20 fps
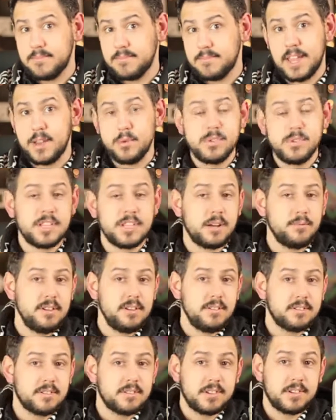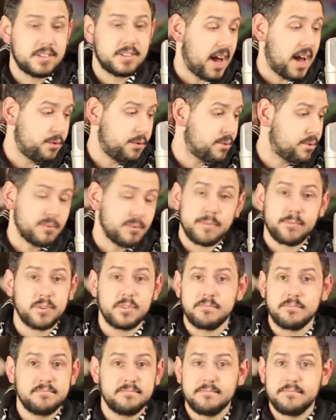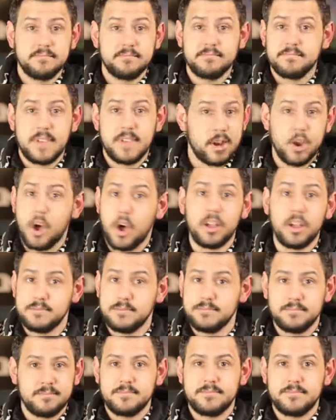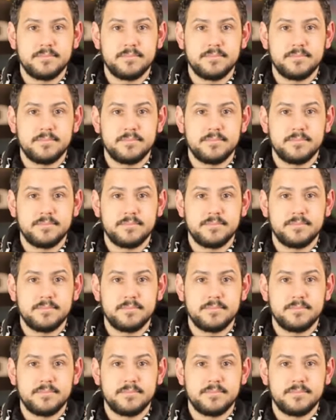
Can anyone tell me? Because I don't remember at all.